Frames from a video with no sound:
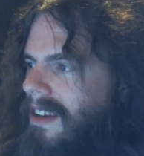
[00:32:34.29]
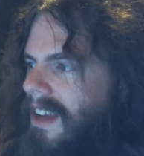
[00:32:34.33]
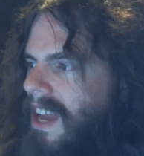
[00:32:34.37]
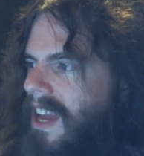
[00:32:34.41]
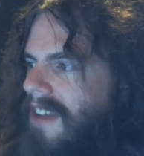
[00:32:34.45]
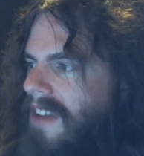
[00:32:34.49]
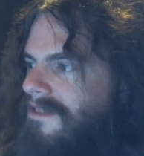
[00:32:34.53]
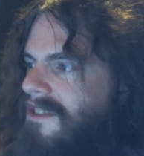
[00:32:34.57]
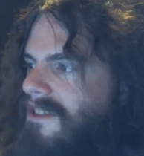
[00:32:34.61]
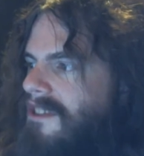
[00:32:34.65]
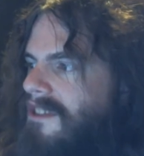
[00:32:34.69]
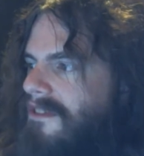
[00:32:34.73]

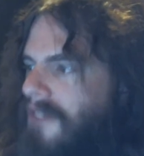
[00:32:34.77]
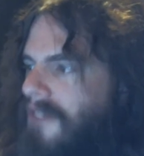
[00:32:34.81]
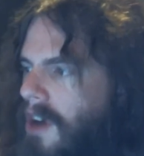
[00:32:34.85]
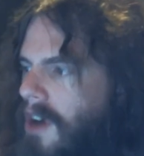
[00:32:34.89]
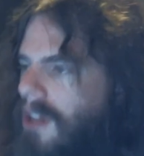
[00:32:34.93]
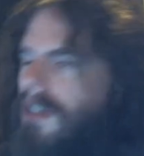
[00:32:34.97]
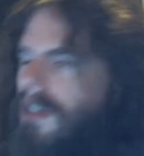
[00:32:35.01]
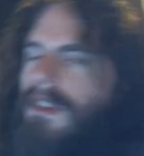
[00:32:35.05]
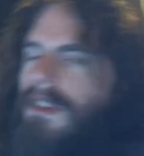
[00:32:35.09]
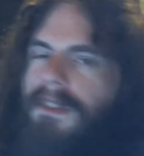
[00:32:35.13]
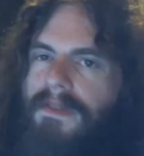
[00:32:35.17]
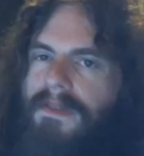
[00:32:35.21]
If you
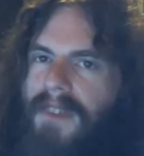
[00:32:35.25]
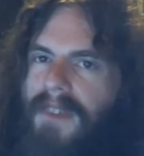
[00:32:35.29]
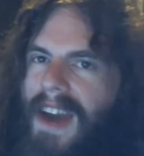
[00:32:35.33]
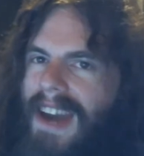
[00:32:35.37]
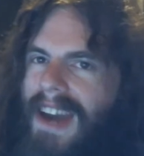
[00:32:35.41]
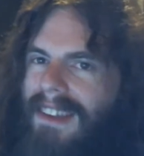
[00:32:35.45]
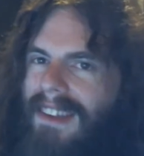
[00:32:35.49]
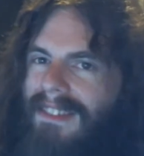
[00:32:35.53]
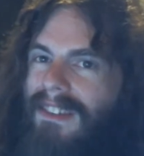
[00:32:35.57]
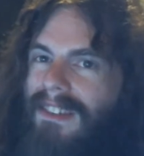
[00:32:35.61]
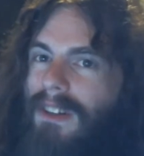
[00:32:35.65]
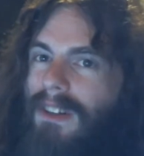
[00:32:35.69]
follow the
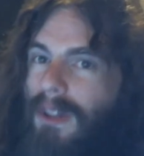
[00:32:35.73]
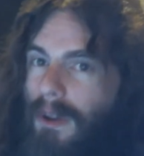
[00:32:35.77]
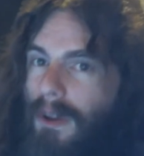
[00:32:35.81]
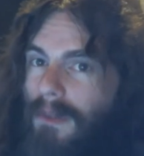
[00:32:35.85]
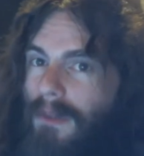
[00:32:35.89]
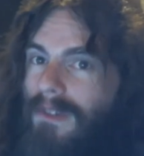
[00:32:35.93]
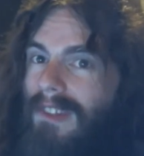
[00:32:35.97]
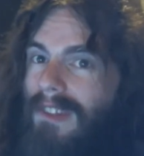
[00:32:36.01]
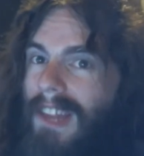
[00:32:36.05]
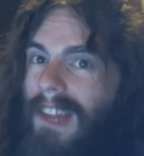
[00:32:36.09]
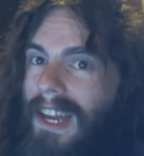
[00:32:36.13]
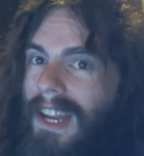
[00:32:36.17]
facts
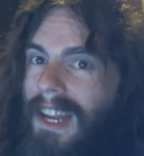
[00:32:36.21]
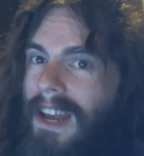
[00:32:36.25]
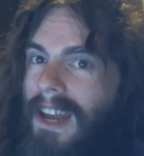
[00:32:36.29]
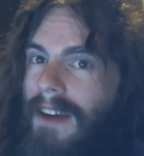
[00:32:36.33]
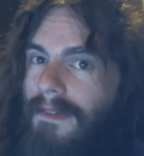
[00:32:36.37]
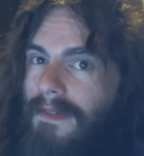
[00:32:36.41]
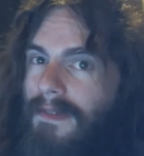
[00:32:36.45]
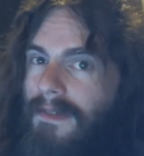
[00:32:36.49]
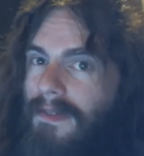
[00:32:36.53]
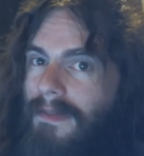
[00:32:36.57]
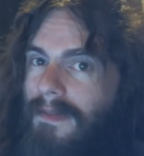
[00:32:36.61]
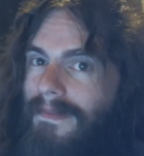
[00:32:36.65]
closely
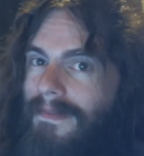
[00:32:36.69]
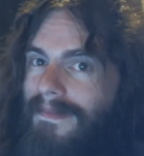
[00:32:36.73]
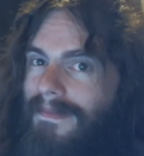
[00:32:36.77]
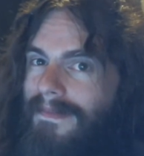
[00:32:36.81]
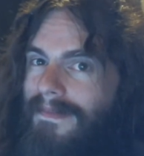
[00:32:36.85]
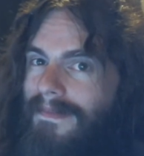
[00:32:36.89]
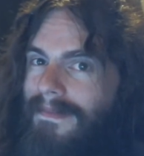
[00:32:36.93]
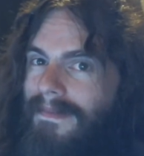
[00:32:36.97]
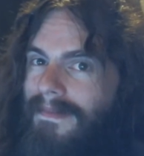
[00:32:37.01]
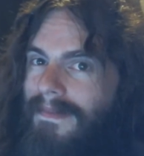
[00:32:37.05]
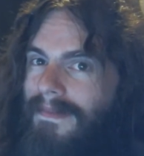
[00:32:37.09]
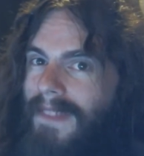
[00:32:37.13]
enough,
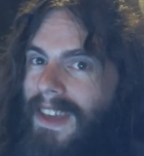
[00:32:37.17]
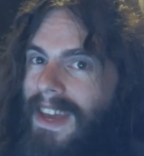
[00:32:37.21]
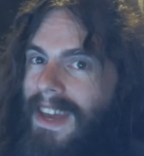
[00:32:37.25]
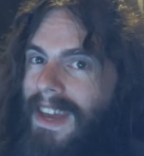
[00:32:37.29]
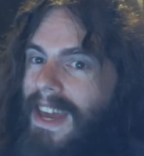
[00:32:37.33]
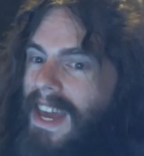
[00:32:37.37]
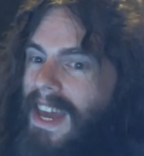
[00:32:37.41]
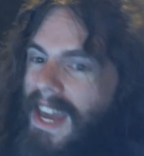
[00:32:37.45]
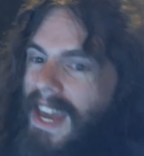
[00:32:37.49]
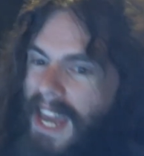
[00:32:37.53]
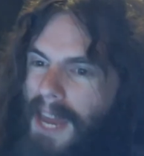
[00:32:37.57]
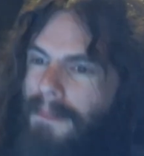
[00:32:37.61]

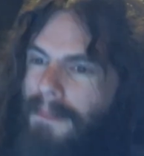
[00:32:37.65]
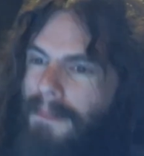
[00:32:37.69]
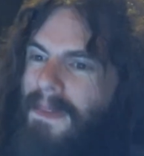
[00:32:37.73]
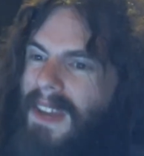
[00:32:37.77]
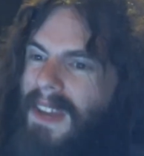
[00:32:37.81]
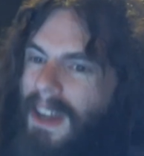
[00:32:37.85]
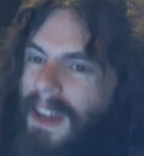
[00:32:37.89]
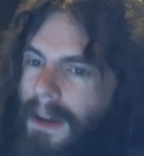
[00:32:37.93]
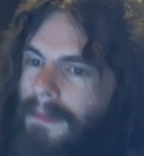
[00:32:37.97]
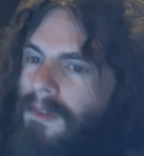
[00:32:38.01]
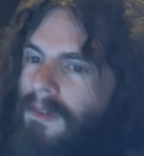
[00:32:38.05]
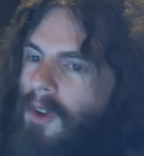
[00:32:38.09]
it
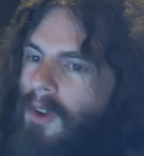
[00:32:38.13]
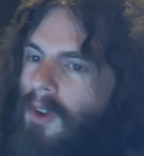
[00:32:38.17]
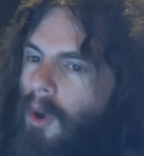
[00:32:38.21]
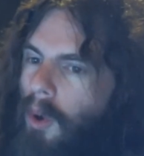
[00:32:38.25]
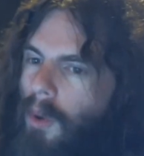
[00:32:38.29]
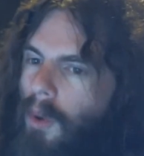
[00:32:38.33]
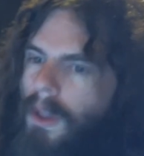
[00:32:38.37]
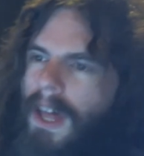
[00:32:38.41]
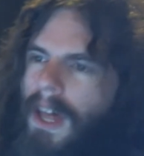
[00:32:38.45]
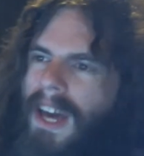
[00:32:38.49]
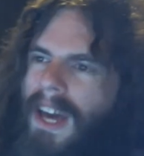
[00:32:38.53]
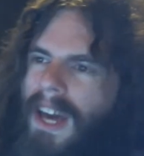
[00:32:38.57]
becomes a
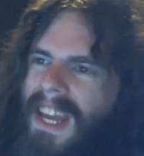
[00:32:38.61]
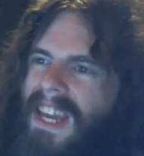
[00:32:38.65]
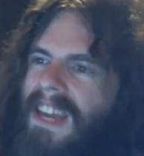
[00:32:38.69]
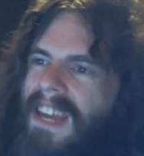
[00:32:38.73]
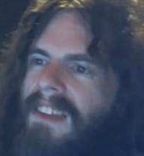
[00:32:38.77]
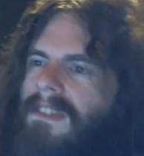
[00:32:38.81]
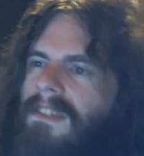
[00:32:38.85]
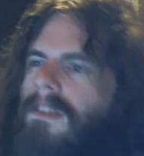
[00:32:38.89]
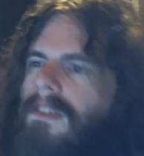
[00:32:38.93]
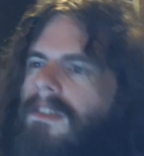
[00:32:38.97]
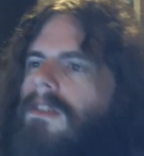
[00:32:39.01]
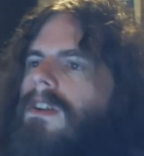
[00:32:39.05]
whole lot
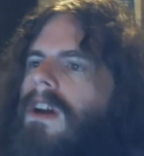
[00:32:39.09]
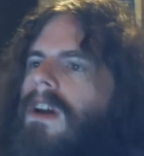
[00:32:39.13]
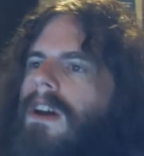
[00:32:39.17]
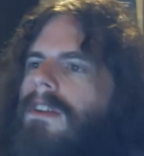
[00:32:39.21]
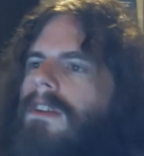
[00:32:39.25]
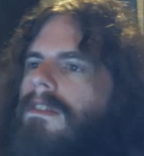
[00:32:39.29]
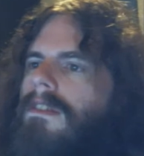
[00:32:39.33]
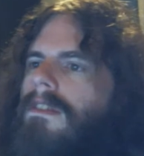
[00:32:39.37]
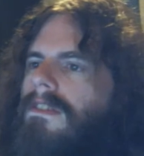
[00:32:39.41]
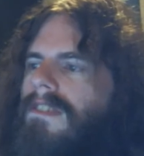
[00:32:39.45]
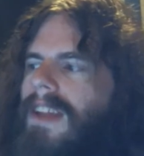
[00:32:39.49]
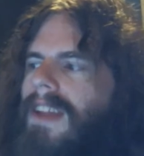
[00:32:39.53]
easier to
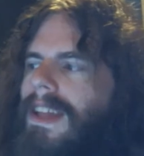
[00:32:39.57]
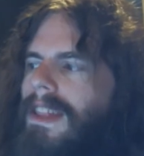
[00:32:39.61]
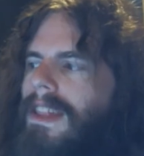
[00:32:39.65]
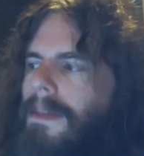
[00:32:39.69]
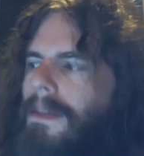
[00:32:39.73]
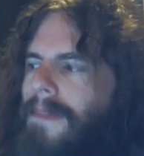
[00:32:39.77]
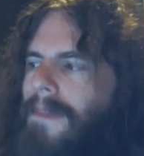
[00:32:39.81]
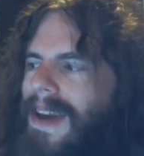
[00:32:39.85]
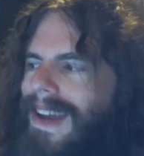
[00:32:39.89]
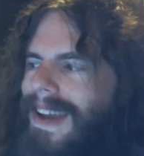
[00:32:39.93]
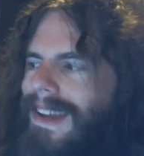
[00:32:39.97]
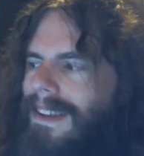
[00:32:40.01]
understand the
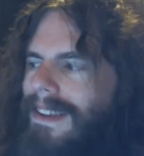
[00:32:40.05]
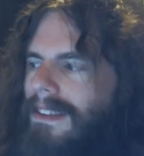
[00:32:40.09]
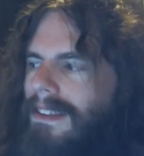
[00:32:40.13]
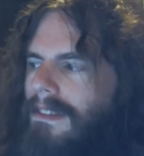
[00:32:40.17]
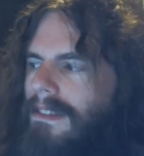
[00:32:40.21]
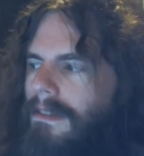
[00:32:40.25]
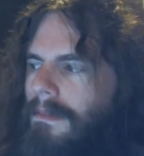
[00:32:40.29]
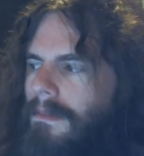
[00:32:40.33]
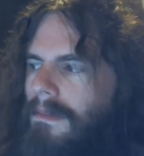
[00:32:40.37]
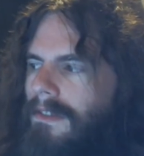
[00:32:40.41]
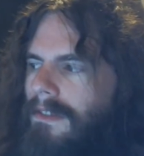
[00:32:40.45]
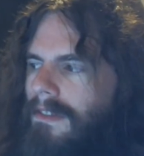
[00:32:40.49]

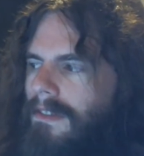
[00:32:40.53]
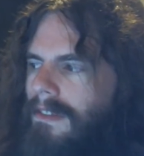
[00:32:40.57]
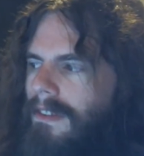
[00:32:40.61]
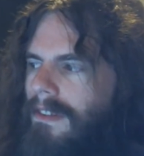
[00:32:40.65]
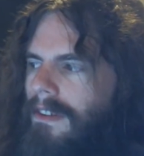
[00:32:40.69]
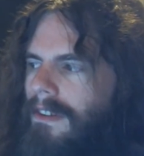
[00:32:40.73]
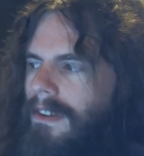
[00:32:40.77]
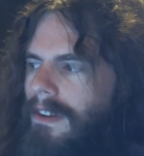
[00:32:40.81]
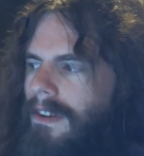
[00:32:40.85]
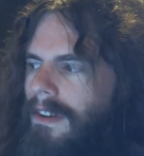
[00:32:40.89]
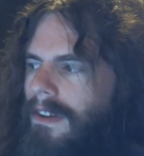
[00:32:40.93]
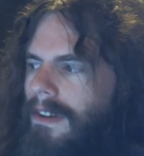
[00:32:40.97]
mechanisms.
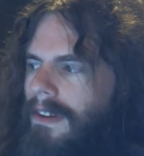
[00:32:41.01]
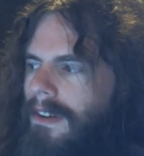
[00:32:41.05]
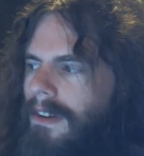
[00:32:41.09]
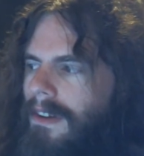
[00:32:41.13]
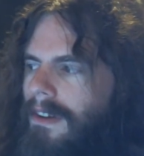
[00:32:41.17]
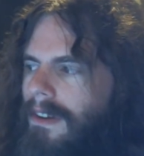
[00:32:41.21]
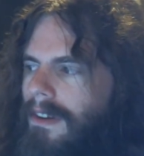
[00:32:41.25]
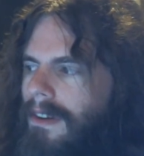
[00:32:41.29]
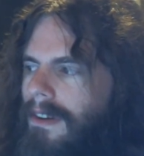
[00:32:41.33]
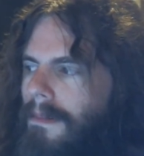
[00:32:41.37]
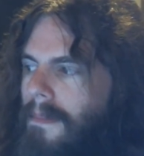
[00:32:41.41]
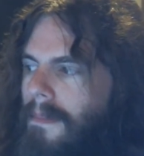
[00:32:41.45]

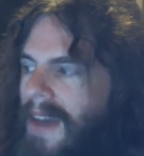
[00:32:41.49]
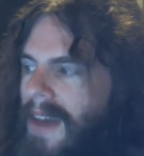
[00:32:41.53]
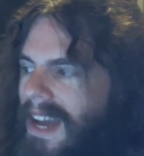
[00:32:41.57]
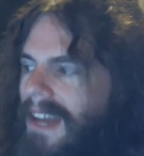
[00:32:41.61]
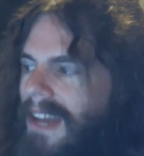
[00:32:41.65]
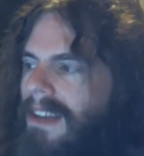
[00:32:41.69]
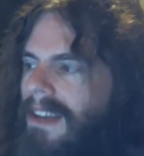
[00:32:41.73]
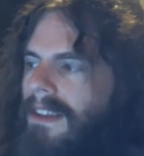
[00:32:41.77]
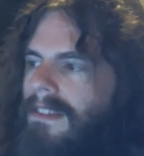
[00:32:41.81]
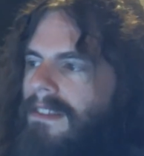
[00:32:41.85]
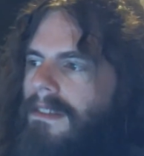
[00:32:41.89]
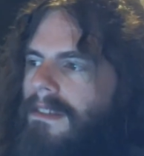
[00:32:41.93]

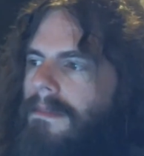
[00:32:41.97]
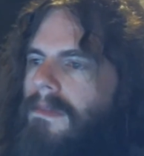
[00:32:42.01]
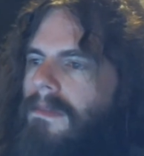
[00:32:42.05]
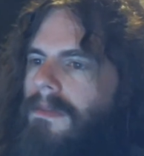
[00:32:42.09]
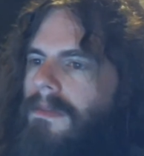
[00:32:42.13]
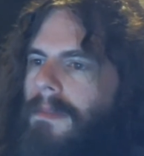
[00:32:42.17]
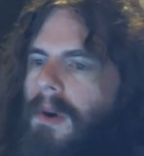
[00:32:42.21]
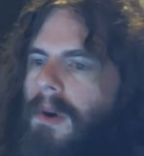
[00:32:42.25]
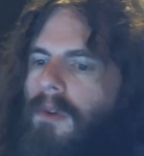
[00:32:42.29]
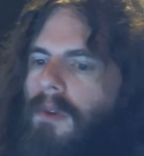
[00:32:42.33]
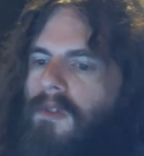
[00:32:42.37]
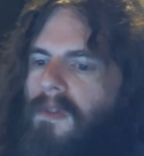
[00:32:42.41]
Mechanisms
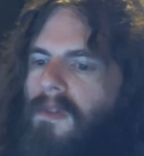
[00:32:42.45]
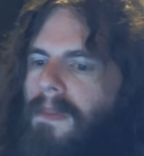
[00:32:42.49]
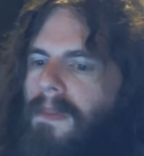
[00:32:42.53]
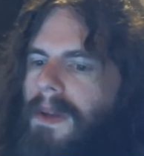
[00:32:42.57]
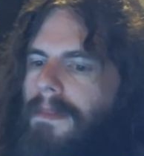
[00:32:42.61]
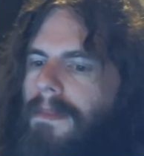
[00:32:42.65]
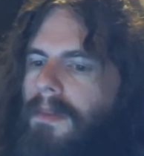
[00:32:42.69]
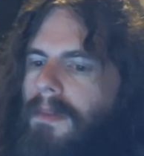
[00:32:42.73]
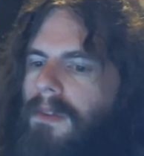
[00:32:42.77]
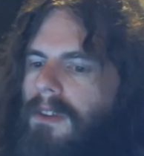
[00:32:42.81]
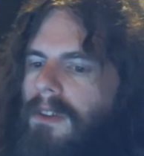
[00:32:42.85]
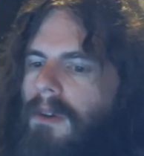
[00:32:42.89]
most
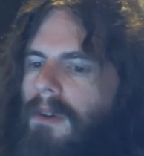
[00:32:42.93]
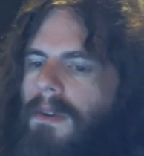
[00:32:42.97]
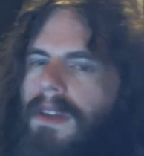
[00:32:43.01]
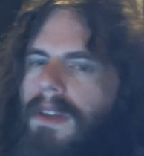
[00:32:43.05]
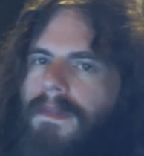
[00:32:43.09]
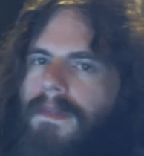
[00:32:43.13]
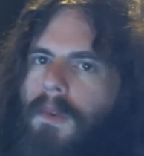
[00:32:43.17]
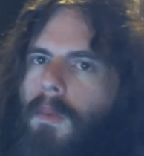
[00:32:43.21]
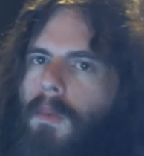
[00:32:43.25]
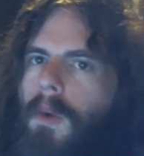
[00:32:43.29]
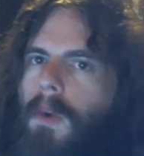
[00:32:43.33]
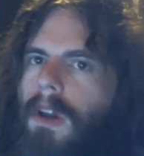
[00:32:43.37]
people don't
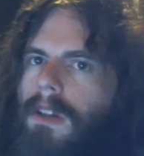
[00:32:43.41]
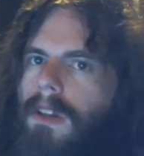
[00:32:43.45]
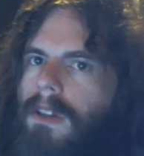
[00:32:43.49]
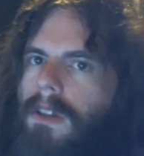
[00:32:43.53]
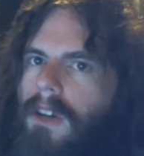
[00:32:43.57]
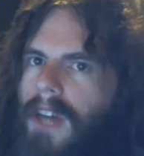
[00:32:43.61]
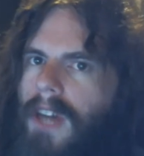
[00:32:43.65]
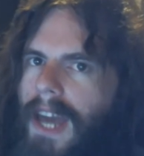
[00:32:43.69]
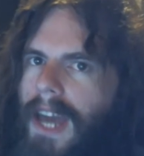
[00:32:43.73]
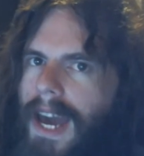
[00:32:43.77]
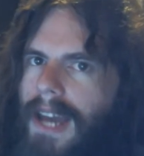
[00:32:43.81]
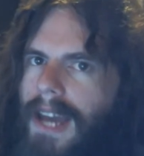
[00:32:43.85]
even want to
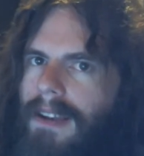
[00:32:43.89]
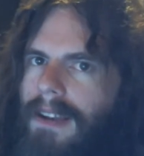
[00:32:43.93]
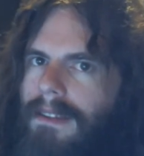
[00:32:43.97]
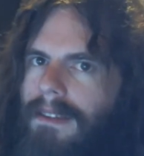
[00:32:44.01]
look at.